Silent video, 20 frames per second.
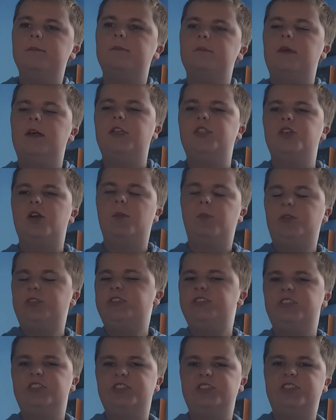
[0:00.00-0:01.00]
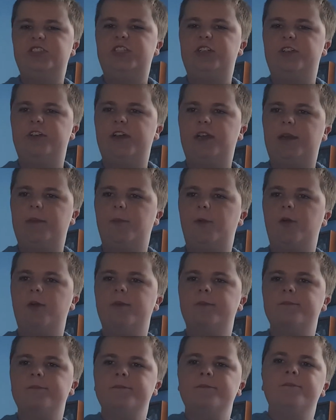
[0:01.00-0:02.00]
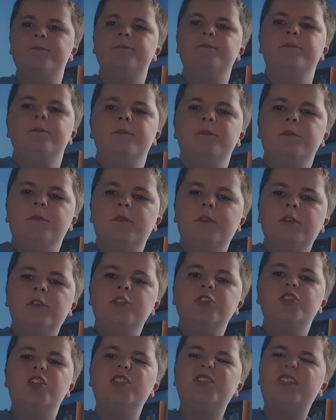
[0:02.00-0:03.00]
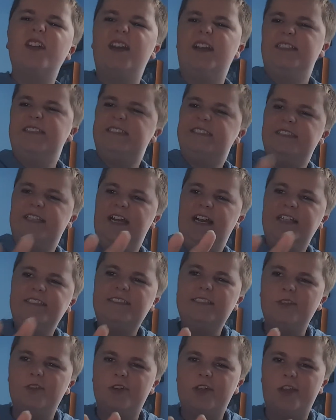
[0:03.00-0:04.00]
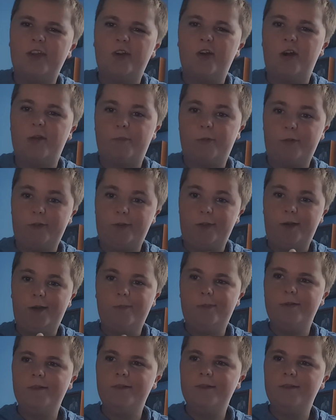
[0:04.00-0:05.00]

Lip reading: My job wasn't necessary anymore. Just then, a snazzy-looking car pulled up.